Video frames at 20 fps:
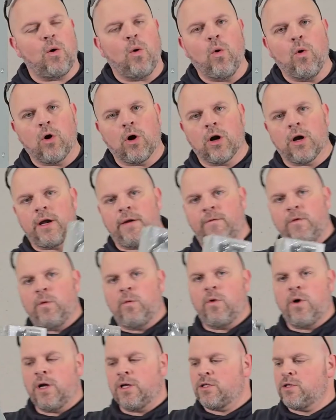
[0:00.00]
or if you
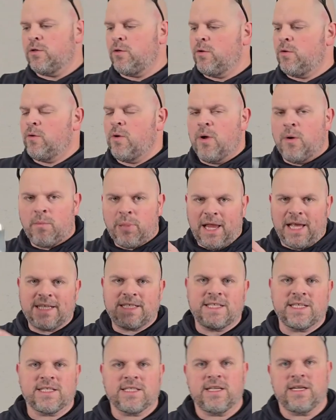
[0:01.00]
want to
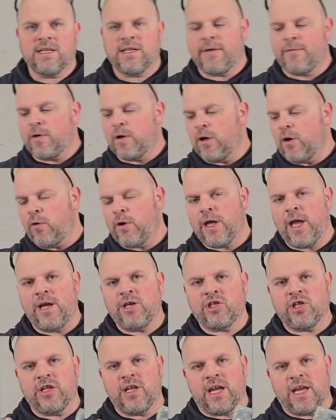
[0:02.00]
place this in a different location,